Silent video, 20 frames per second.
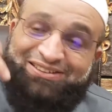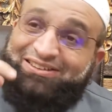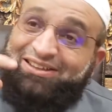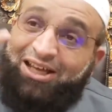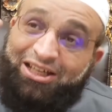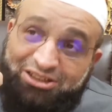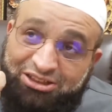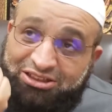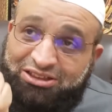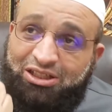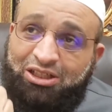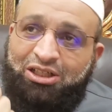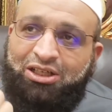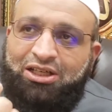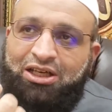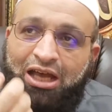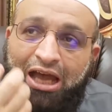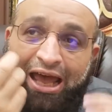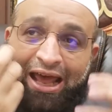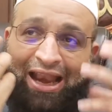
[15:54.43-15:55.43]
That's
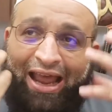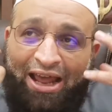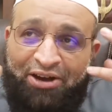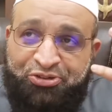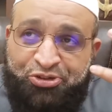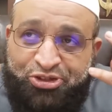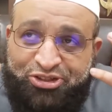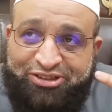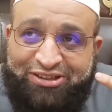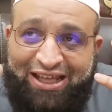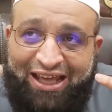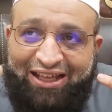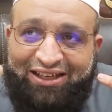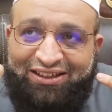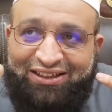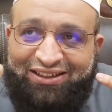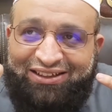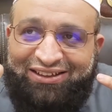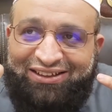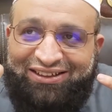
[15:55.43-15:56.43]
an
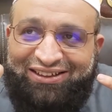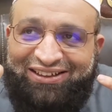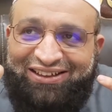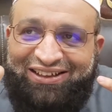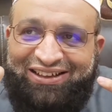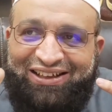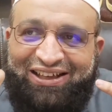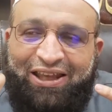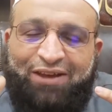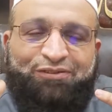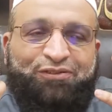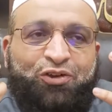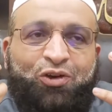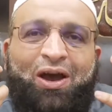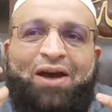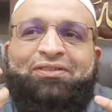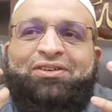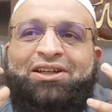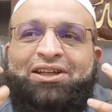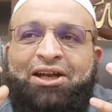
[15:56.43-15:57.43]
understanding. If you
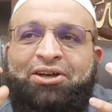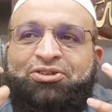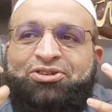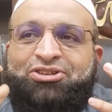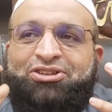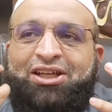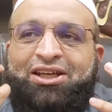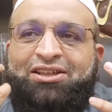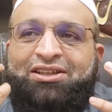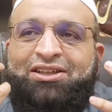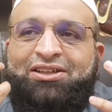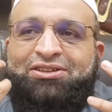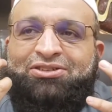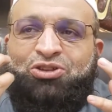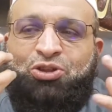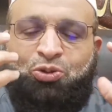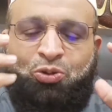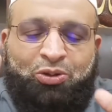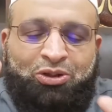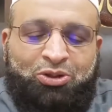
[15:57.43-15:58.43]
have that understanding,
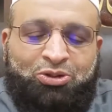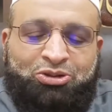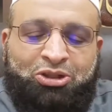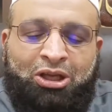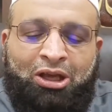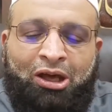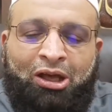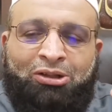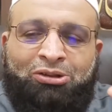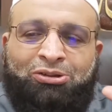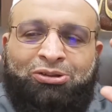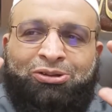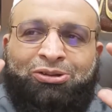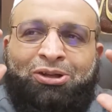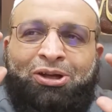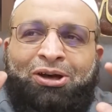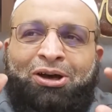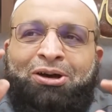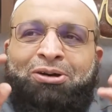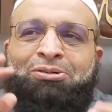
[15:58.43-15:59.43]
so when you say
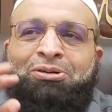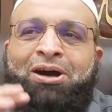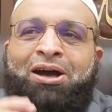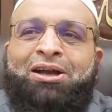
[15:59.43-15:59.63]
Allahu